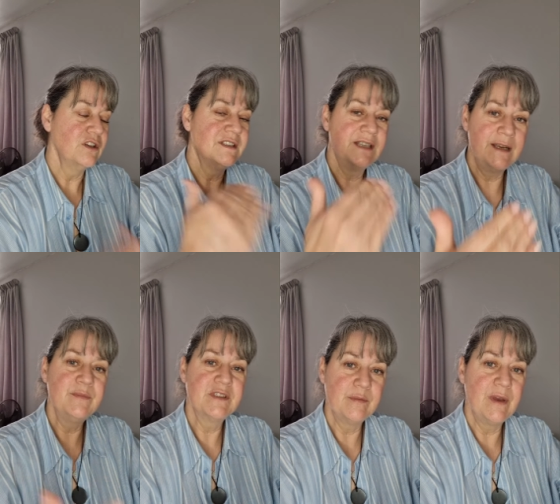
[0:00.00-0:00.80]

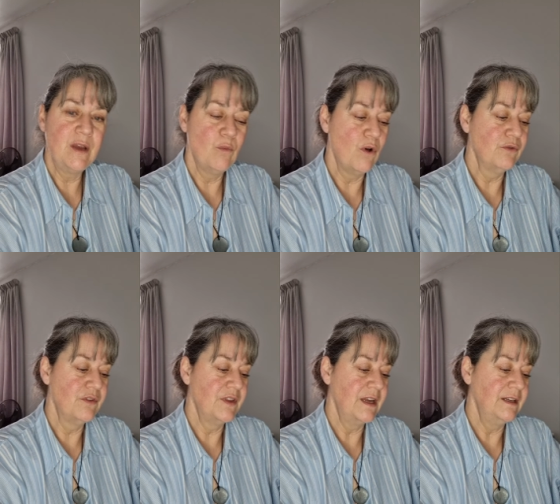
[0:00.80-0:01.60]
seems to be one
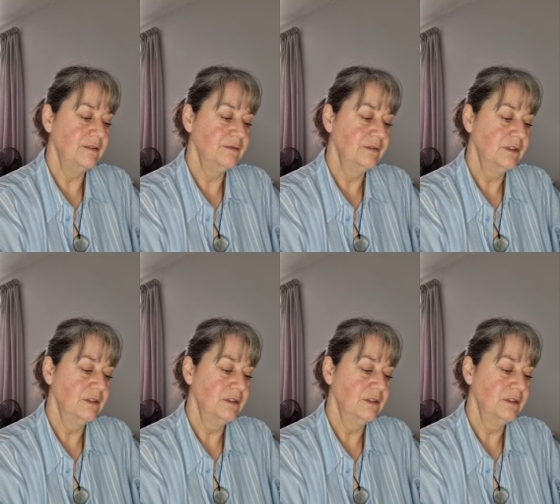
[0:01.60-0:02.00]
thing